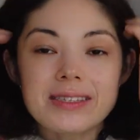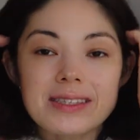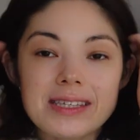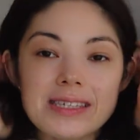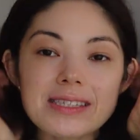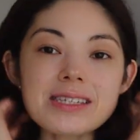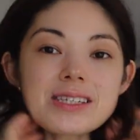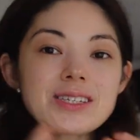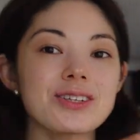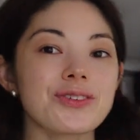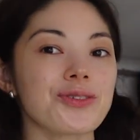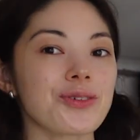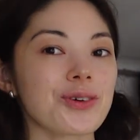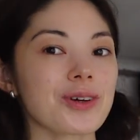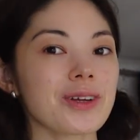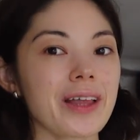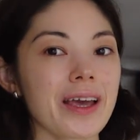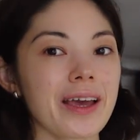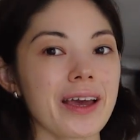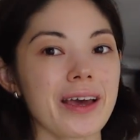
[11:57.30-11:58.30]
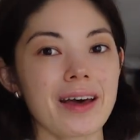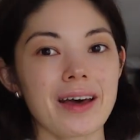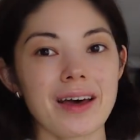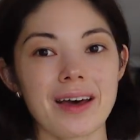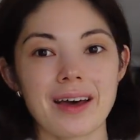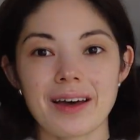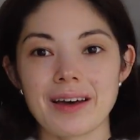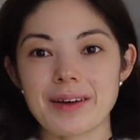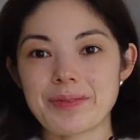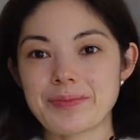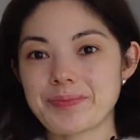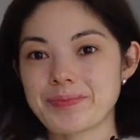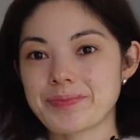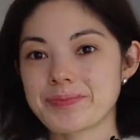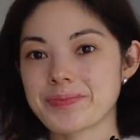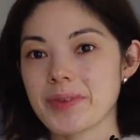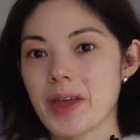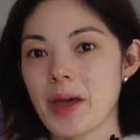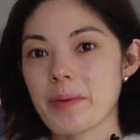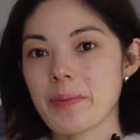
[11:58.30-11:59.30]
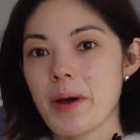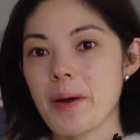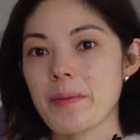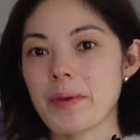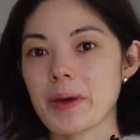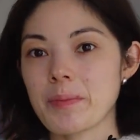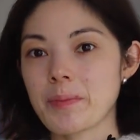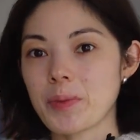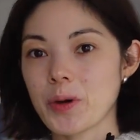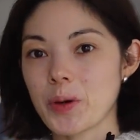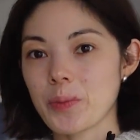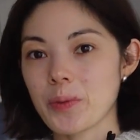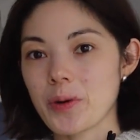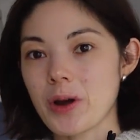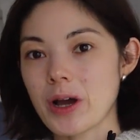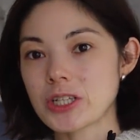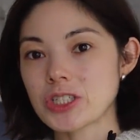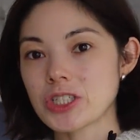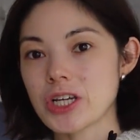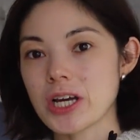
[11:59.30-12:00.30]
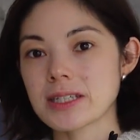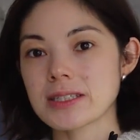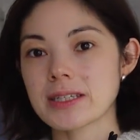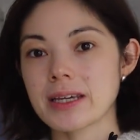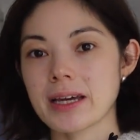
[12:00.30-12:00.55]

this is for like a upcoming book project,